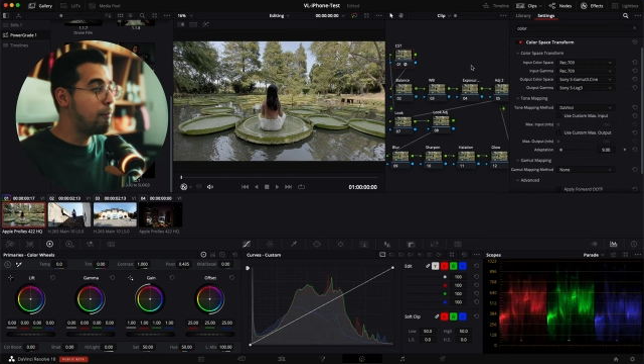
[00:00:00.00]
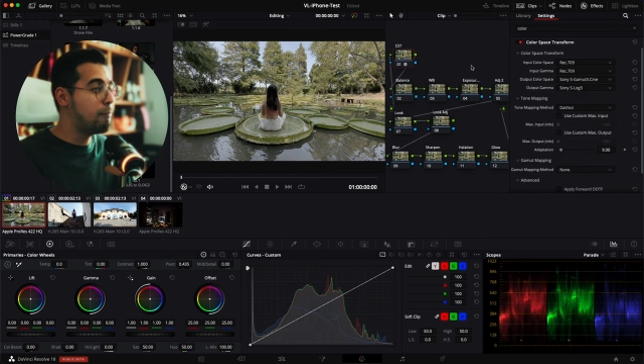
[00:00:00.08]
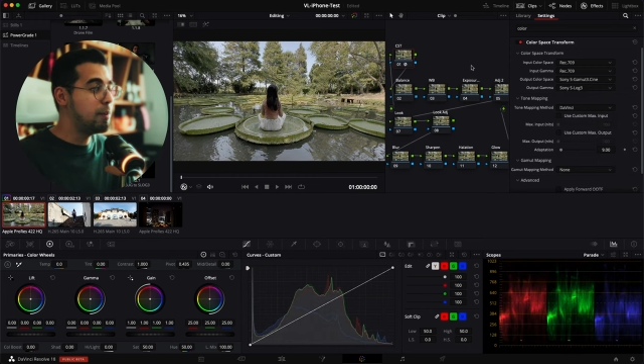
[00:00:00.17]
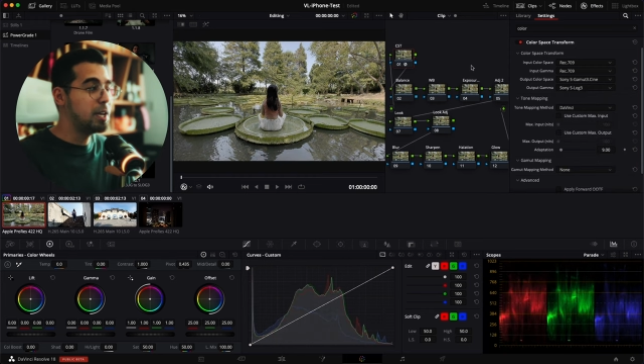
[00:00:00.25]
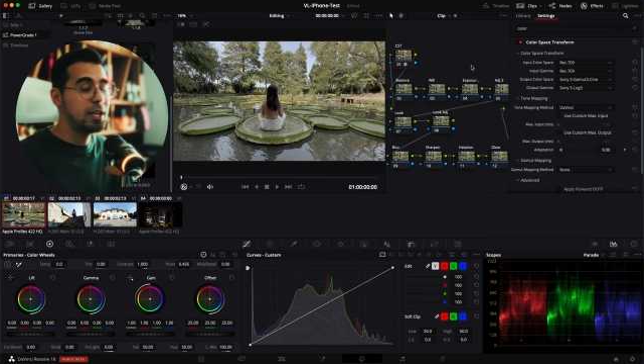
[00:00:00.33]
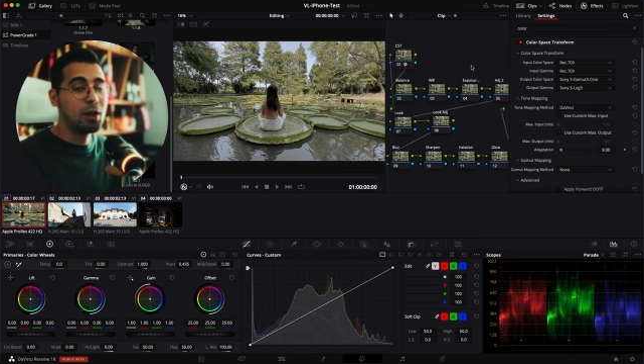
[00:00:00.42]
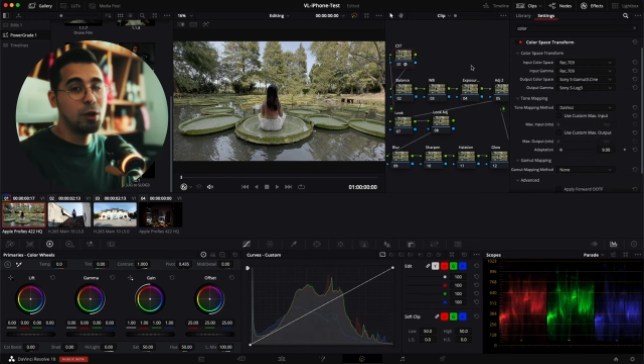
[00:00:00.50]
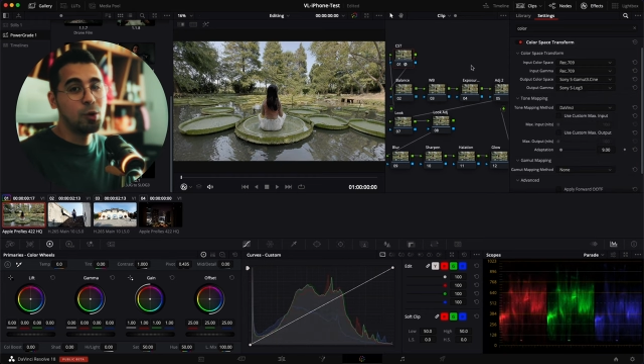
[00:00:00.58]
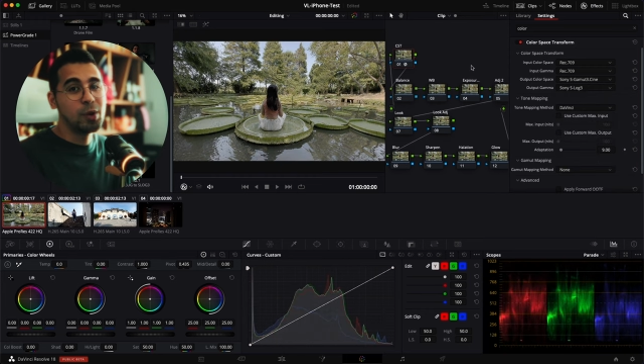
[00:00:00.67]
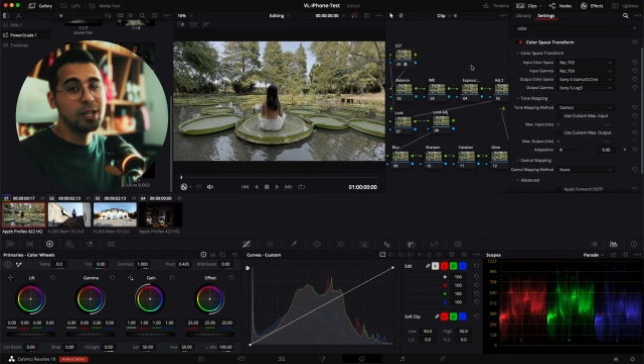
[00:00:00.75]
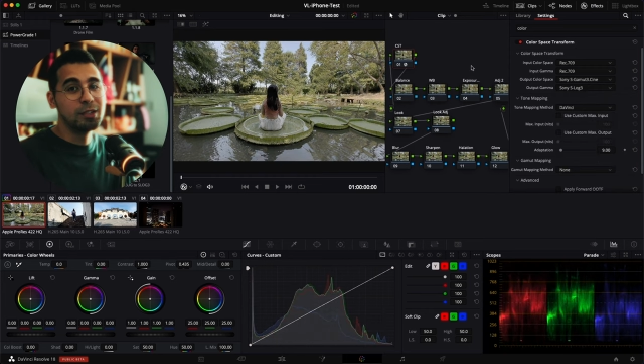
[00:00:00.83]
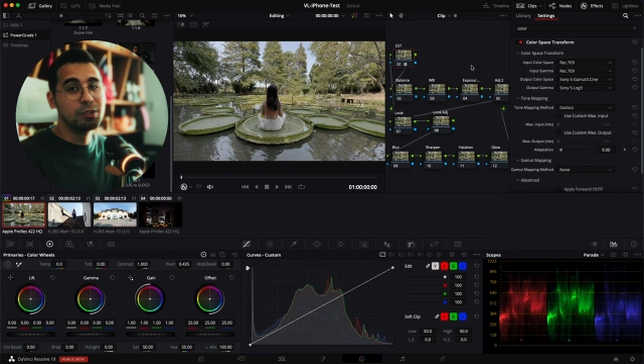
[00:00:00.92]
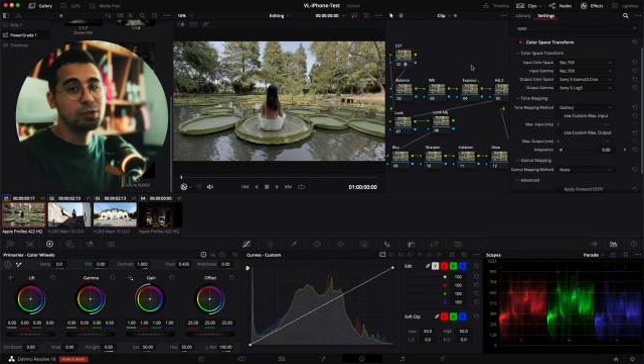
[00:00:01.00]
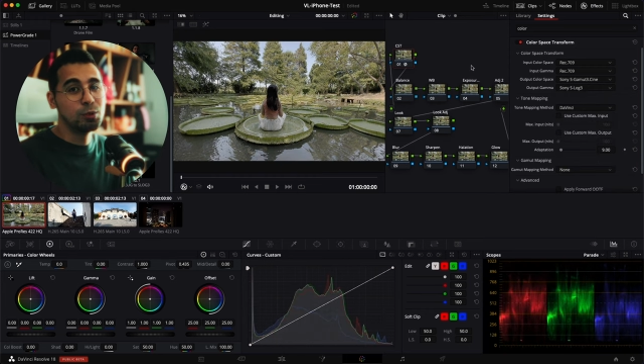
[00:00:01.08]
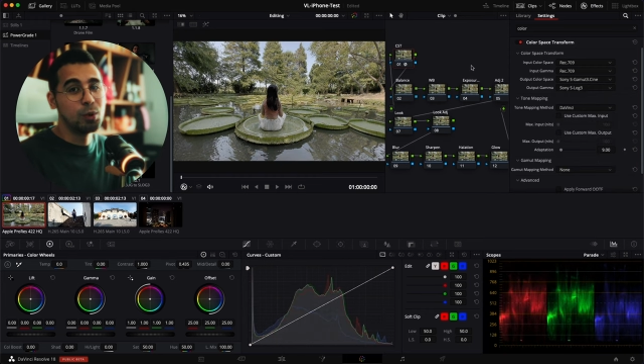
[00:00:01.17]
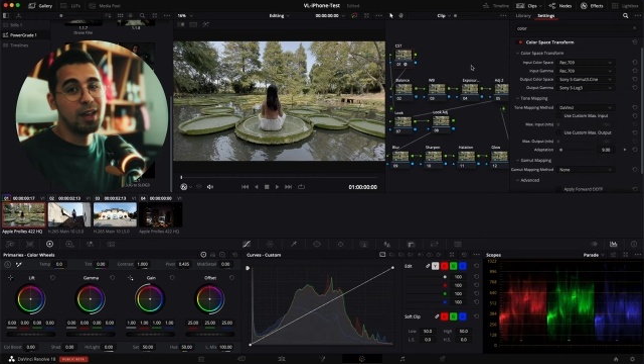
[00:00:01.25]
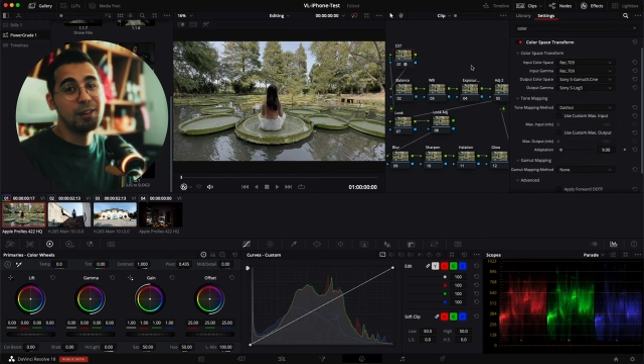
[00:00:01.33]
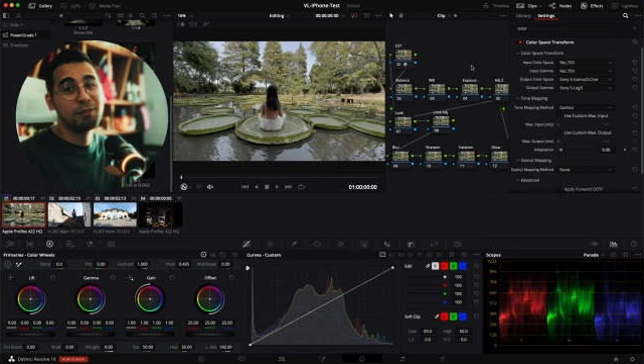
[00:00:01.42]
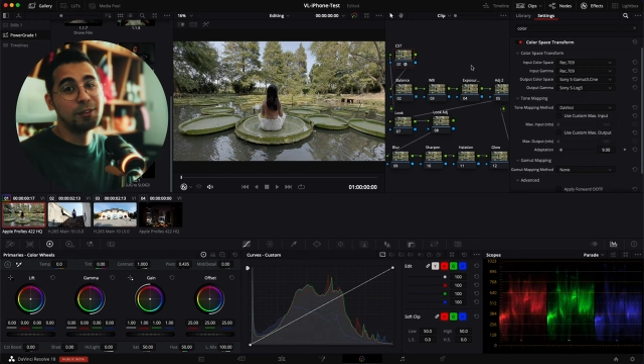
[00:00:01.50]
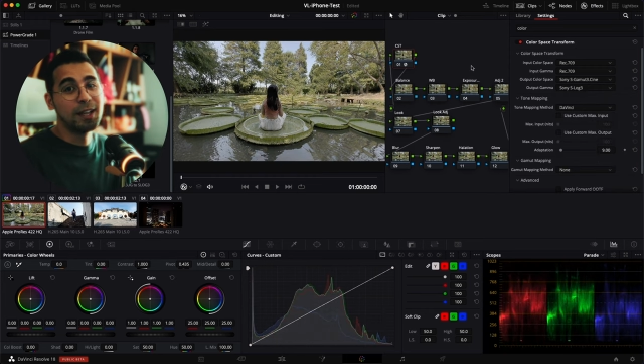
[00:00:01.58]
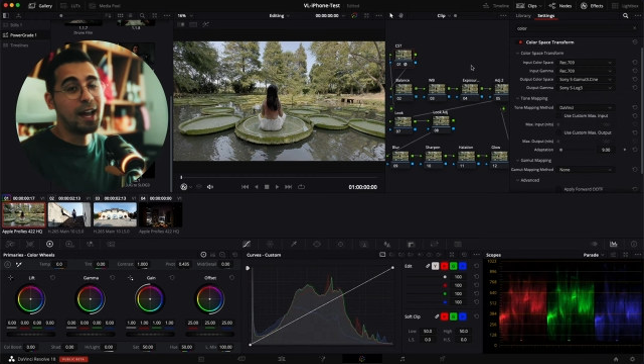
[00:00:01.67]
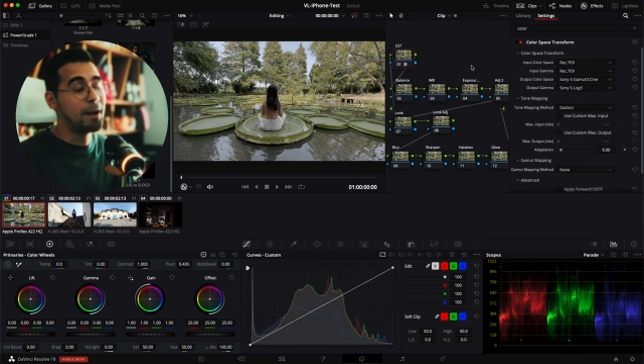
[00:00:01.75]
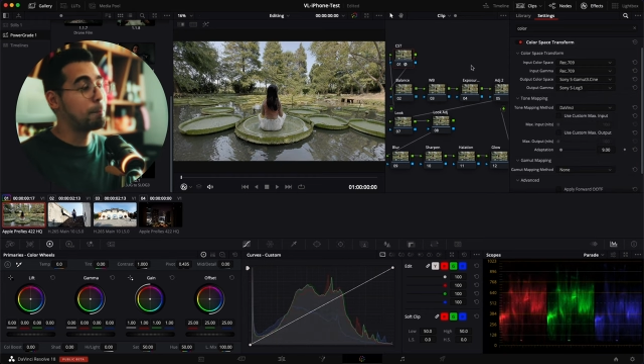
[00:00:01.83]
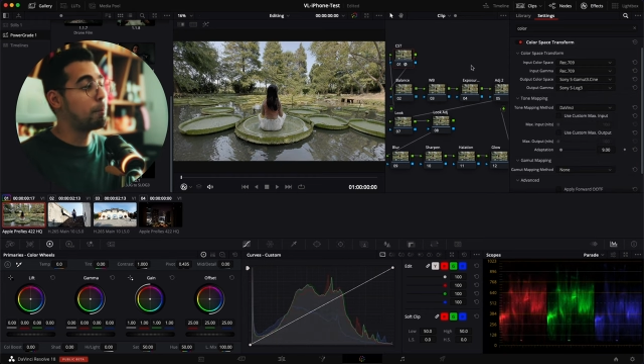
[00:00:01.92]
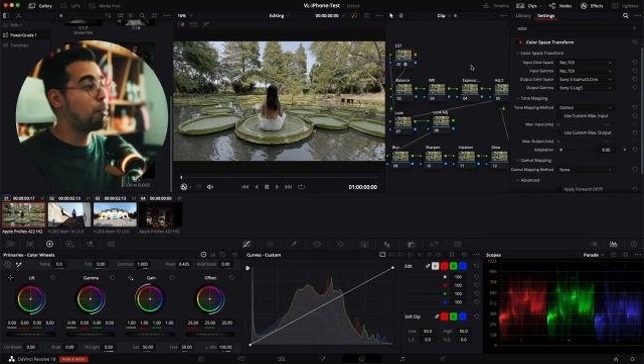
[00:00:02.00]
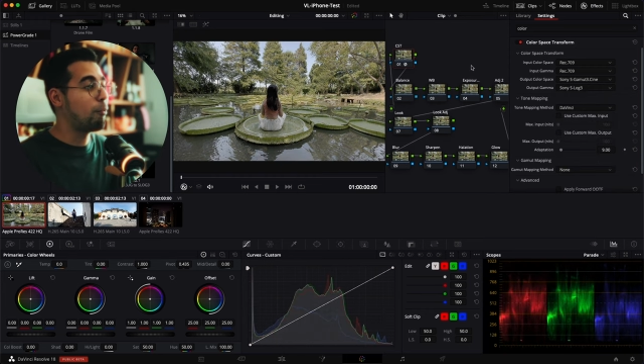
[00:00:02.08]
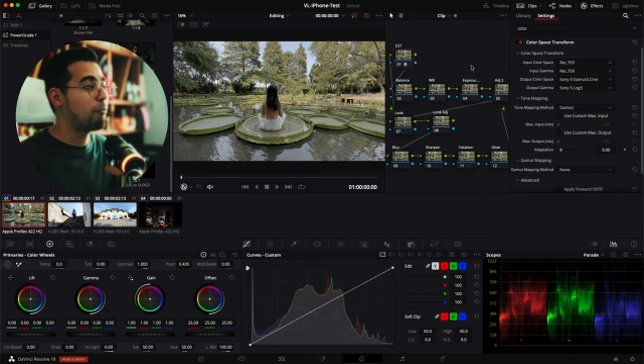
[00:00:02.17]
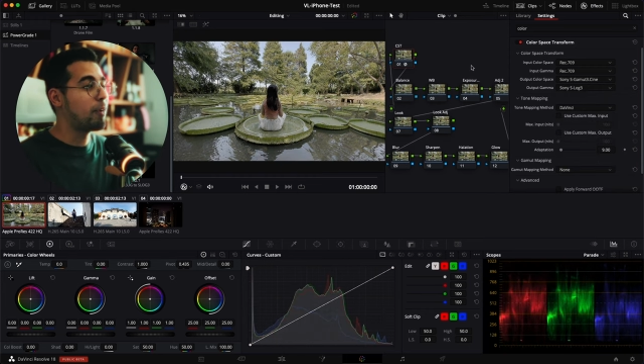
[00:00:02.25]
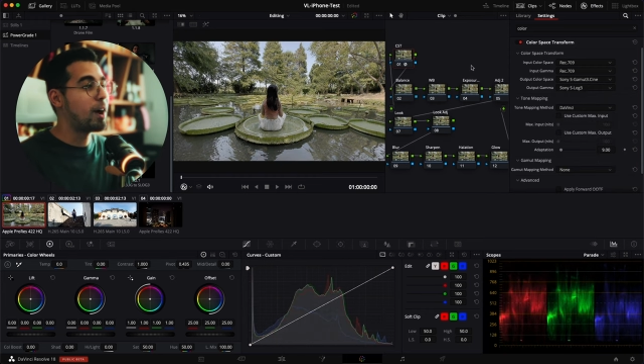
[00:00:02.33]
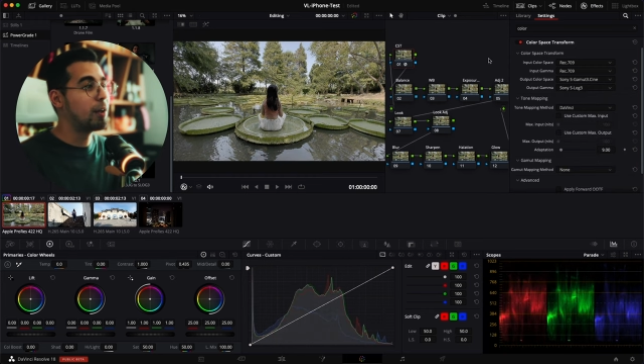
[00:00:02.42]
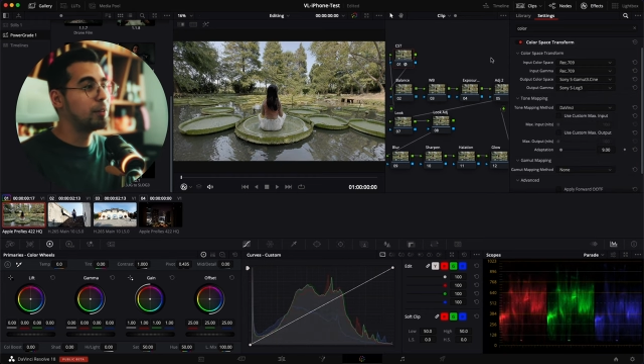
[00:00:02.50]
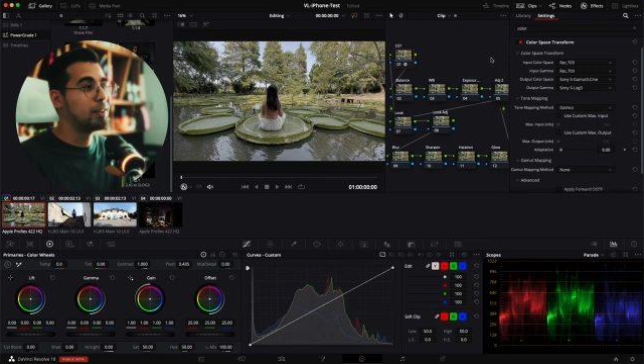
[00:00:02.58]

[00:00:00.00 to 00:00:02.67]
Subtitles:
video into a flat profile.